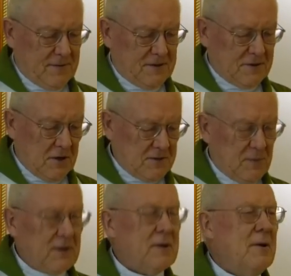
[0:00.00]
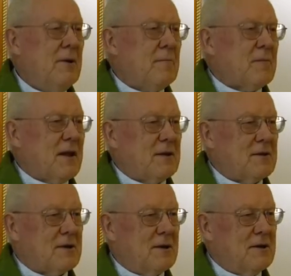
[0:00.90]
this gospel. That
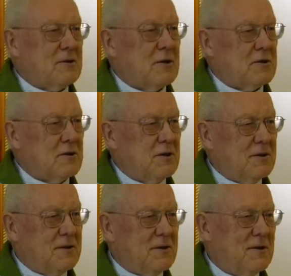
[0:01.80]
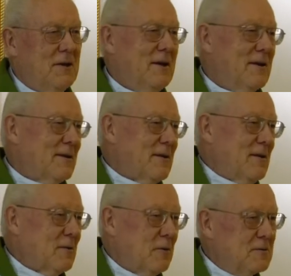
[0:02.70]
she
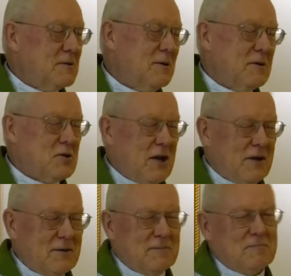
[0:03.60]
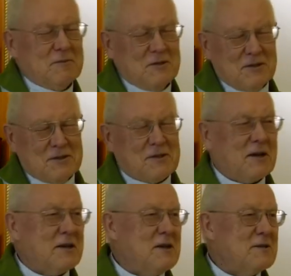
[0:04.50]
goes to the jail. She is
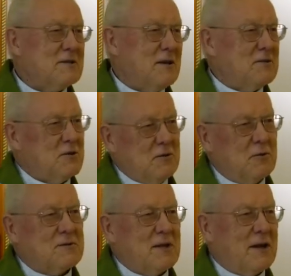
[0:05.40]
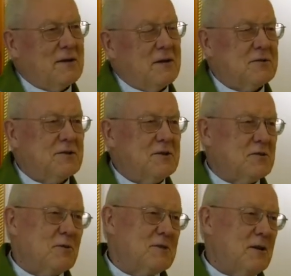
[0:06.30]
released, and she goes there and she
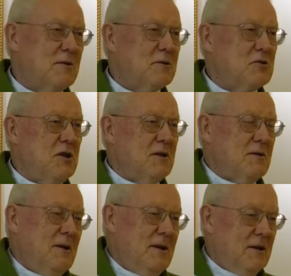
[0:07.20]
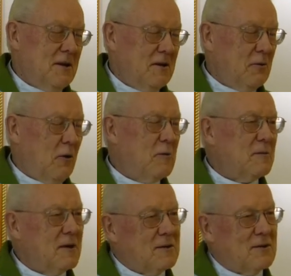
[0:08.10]
shows another cheek, in the
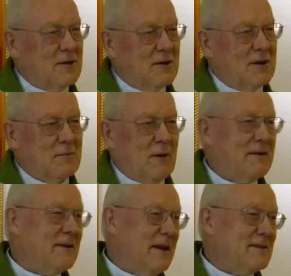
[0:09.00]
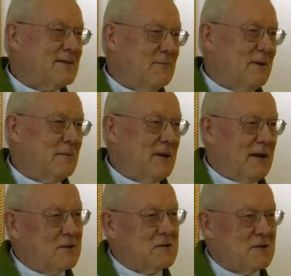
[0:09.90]
hope that one day someone will
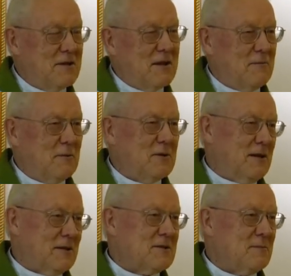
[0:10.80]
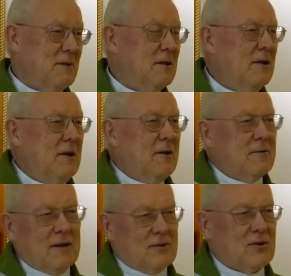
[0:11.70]
understand and won't arrest me.
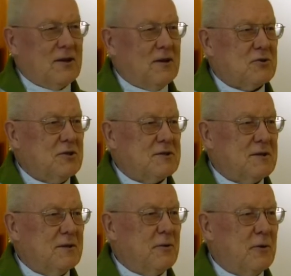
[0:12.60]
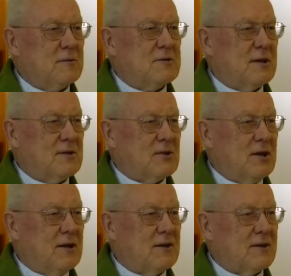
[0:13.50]
But she still knows that
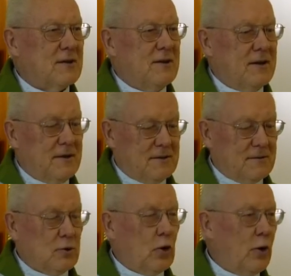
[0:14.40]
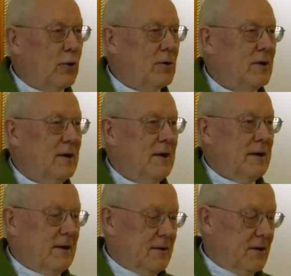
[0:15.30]
her call
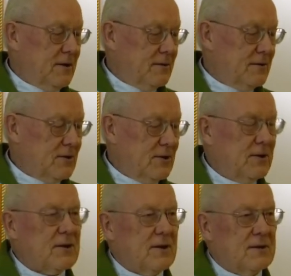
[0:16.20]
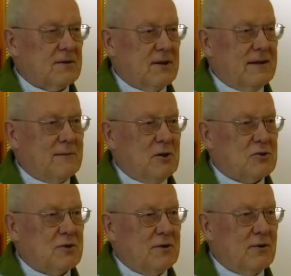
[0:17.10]
and her great
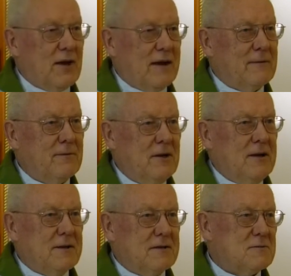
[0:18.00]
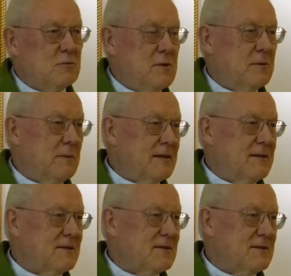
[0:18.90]
mission in her life is to be
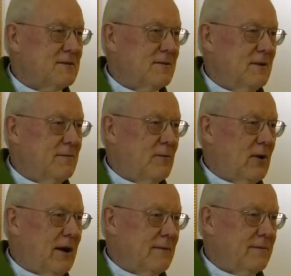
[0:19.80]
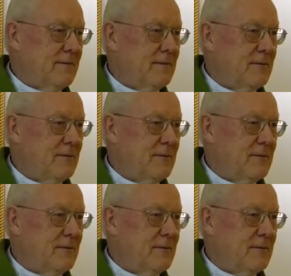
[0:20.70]
witness for life.